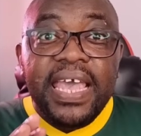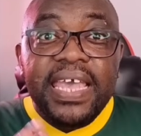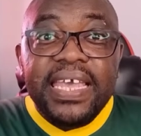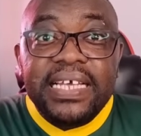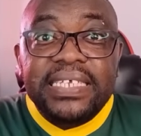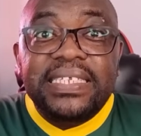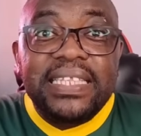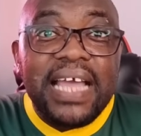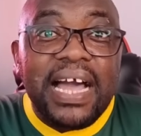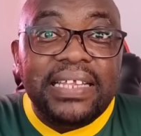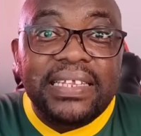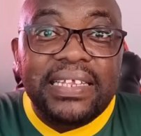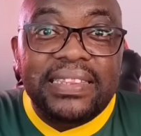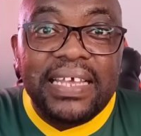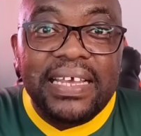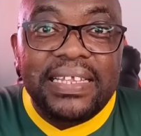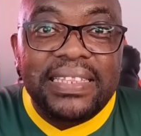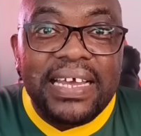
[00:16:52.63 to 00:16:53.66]
Here's the other
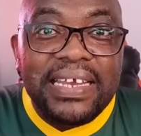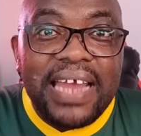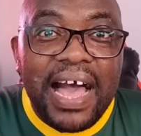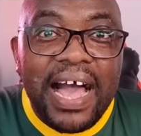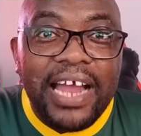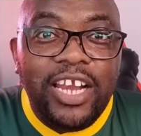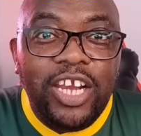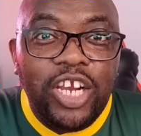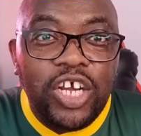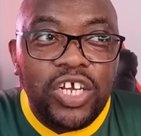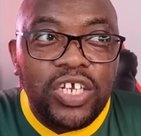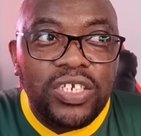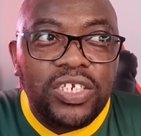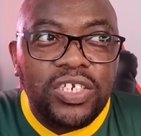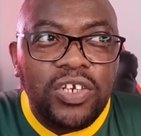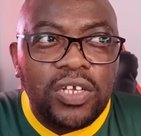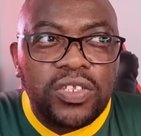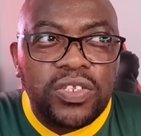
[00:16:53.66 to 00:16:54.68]
thing that I
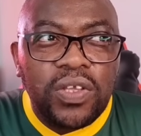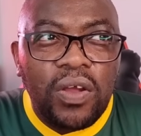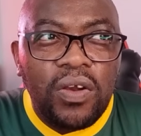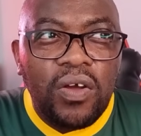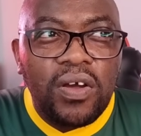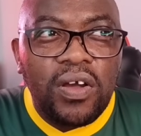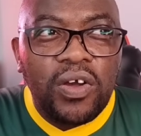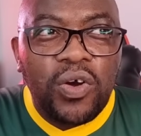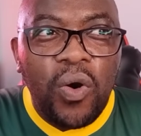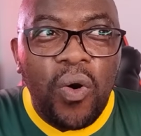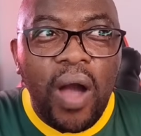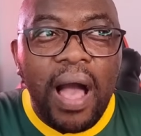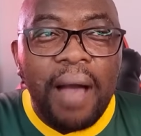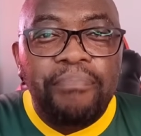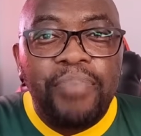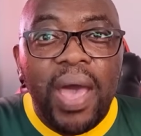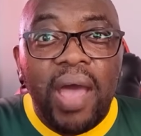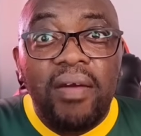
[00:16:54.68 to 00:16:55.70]
learned not so long ago.
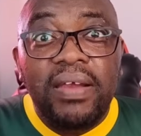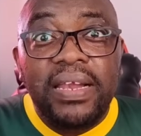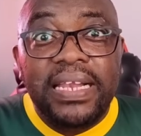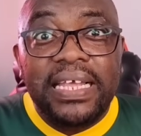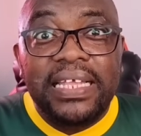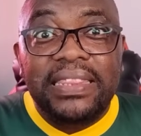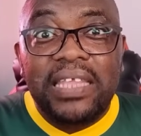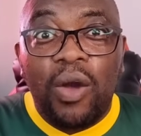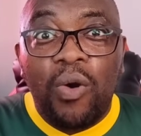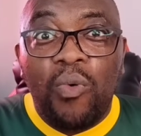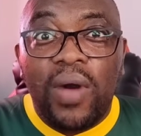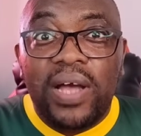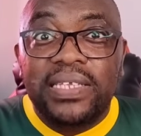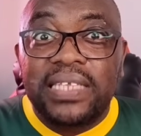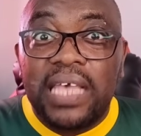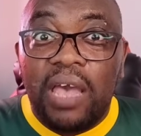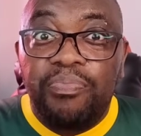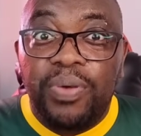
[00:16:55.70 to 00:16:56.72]
Apparently, there
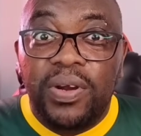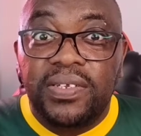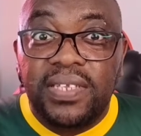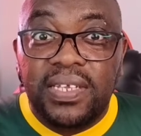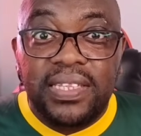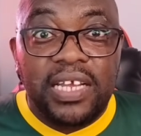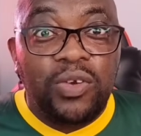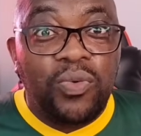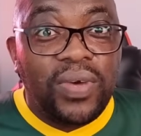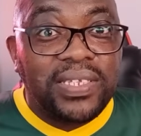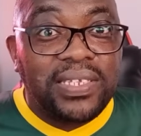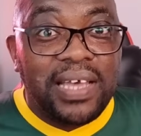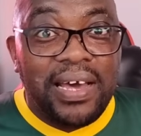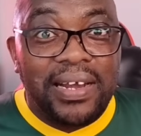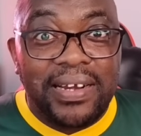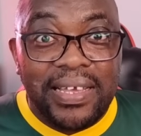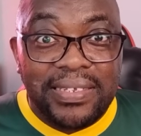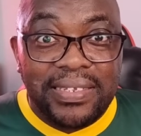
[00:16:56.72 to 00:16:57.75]
was a person that was
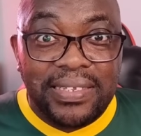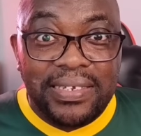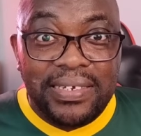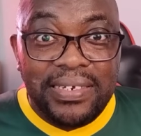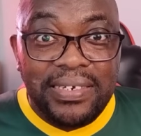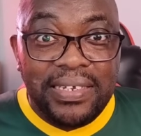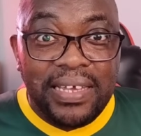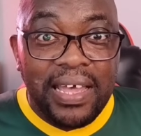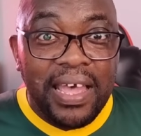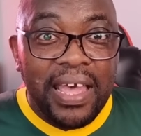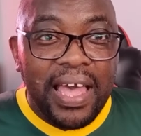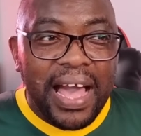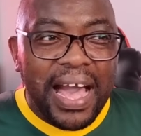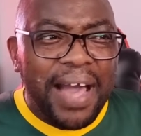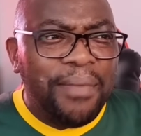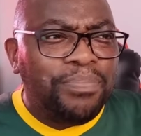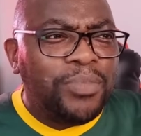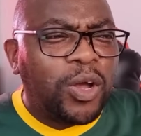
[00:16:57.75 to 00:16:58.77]
arrested.
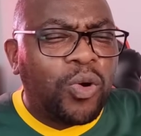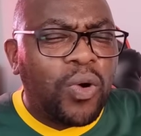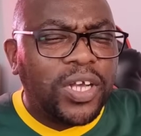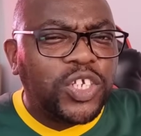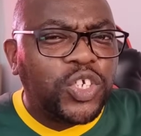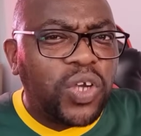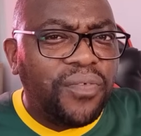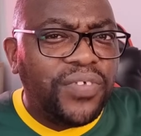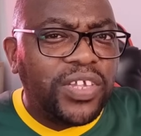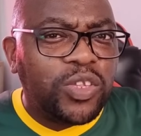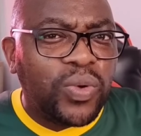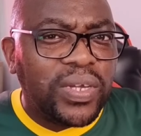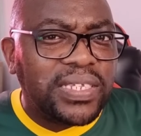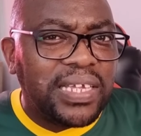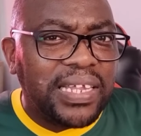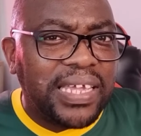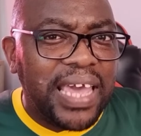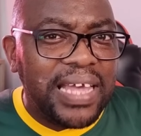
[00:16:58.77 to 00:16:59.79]
I'm not quite sure if it
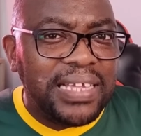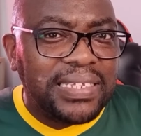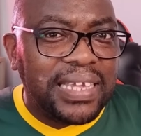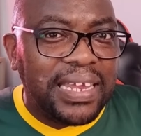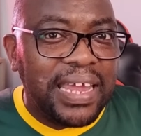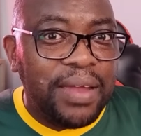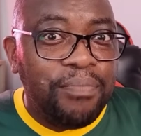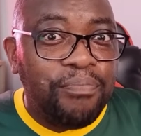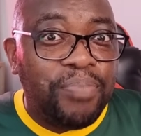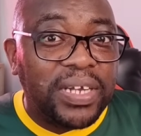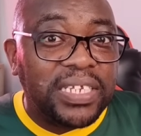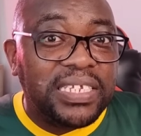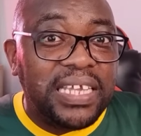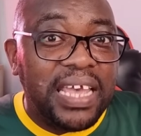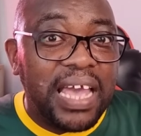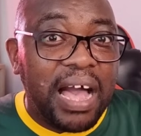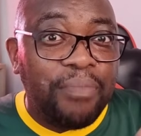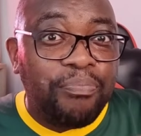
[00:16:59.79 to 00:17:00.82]
was in KZN, but
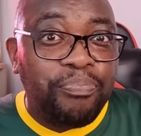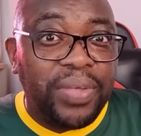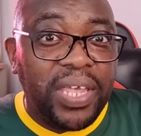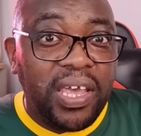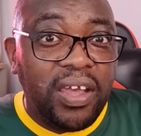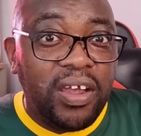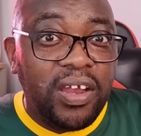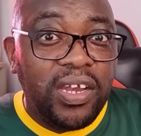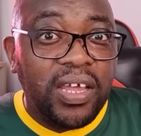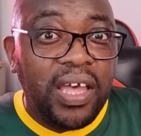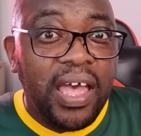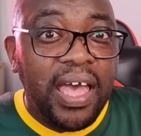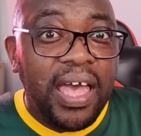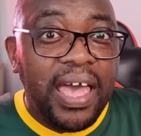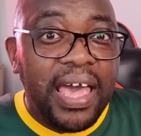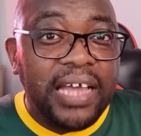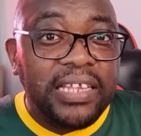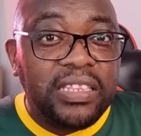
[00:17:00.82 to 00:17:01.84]
he appeared
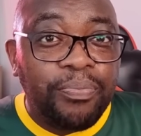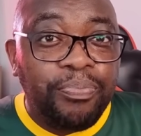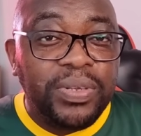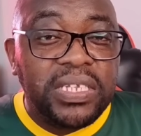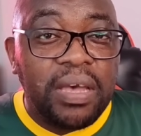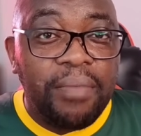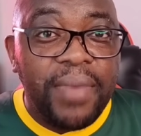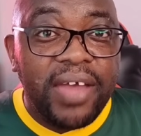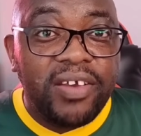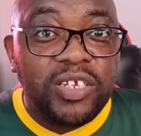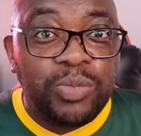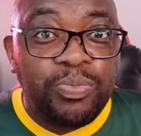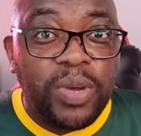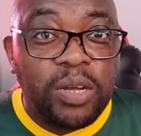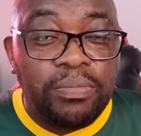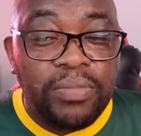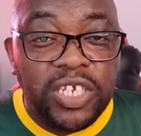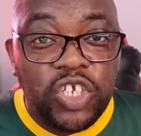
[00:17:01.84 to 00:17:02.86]
at the
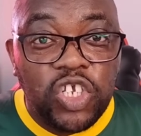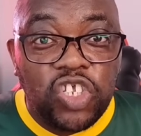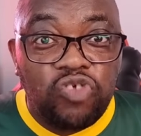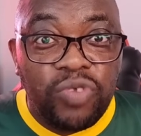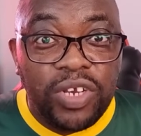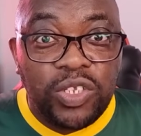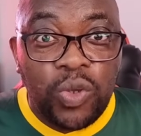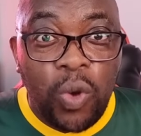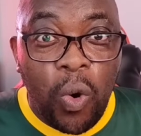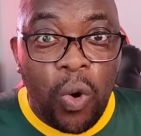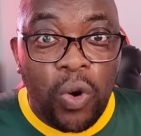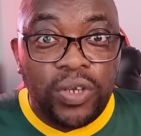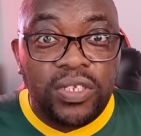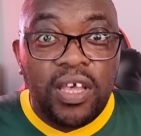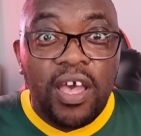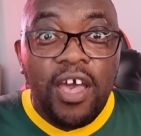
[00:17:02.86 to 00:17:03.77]
Pietermaritzburg Magistrate Court